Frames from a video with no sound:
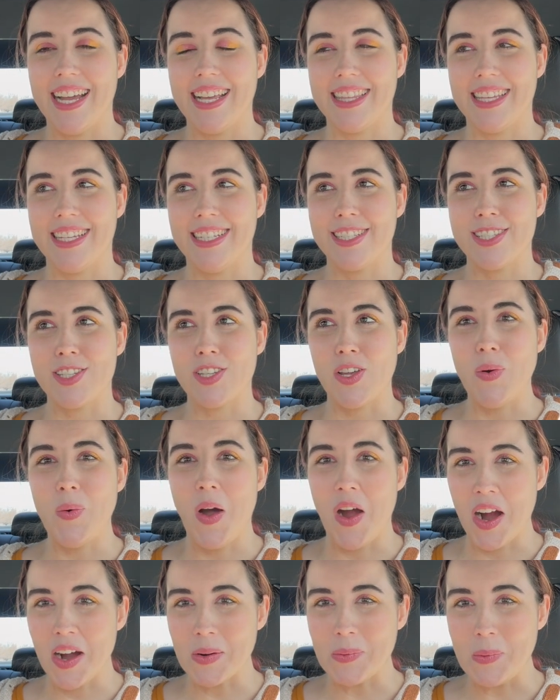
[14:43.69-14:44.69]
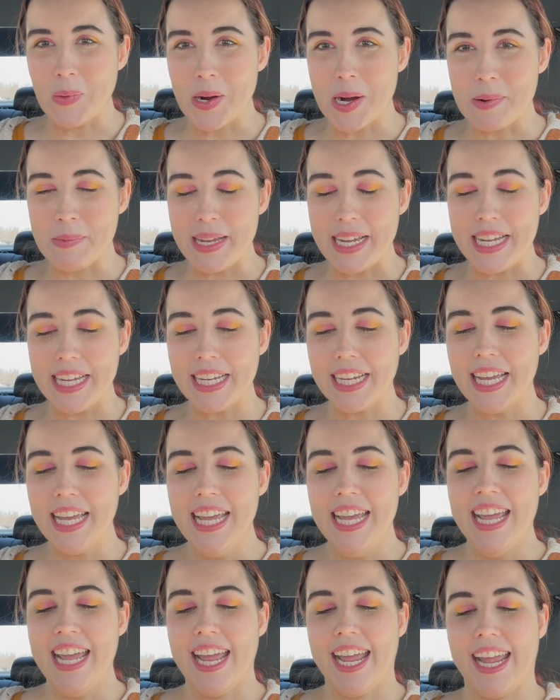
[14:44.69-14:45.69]
I think it's so heartwarming,
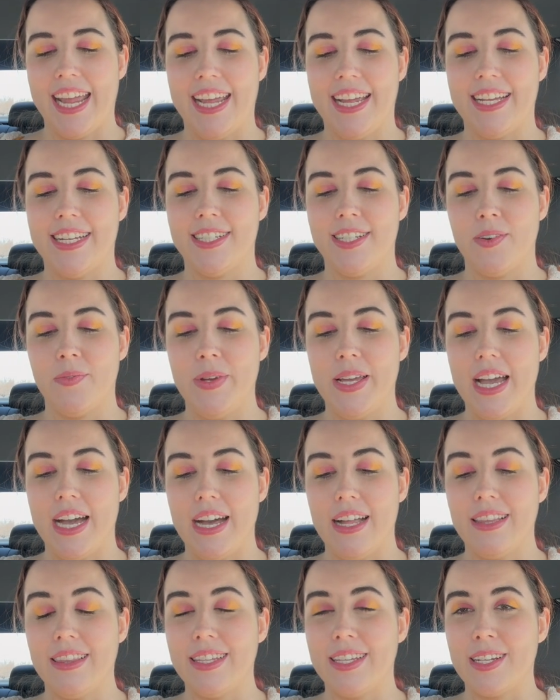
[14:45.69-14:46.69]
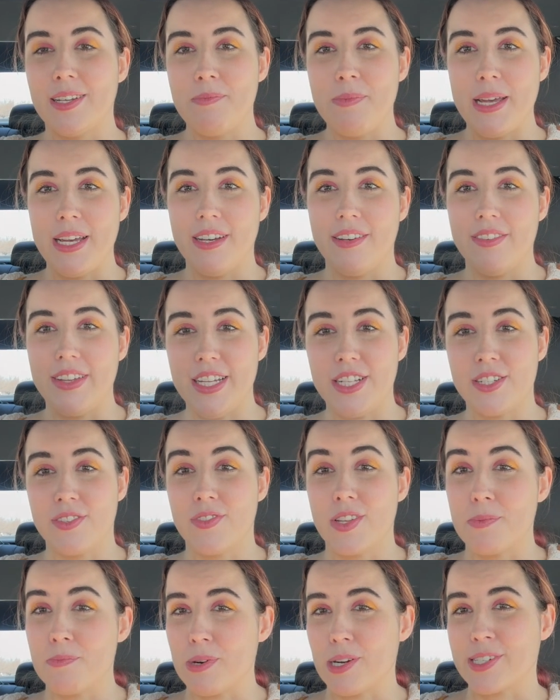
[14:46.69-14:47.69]
and we got a little bit of each of
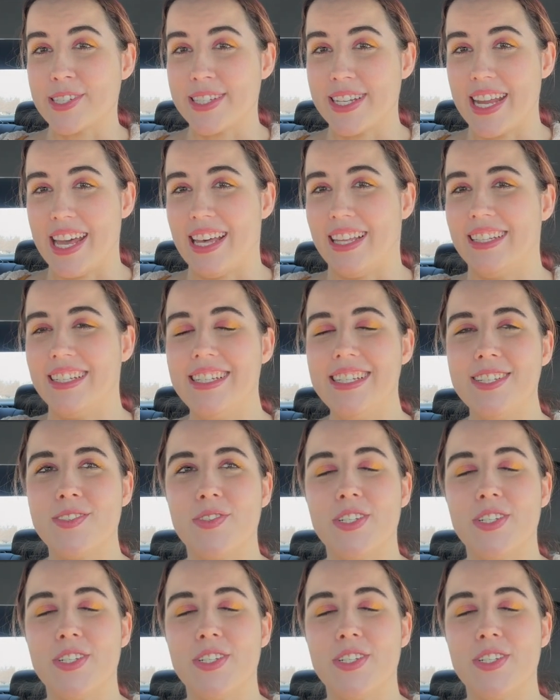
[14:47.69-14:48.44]
their personalities,